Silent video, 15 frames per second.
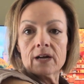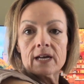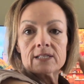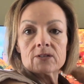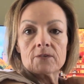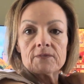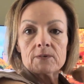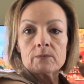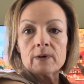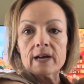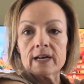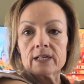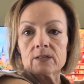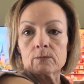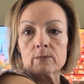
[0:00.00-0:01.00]
So if you
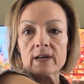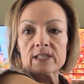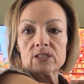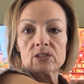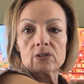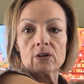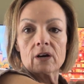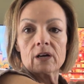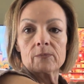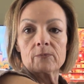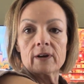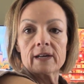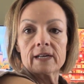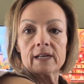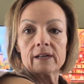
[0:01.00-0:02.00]
want, rest your arm
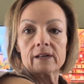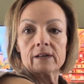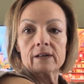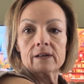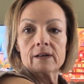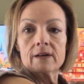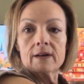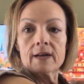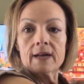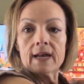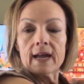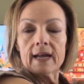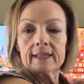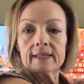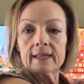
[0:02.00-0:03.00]
right here
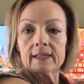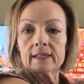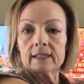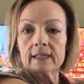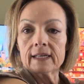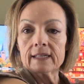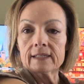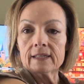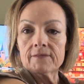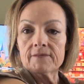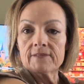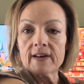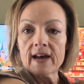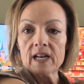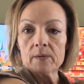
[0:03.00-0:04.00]
and then get the
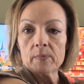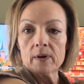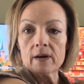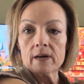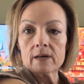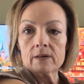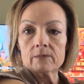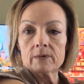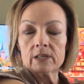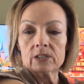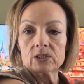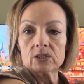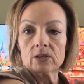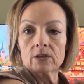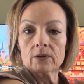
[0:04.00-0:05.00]
fatty part, which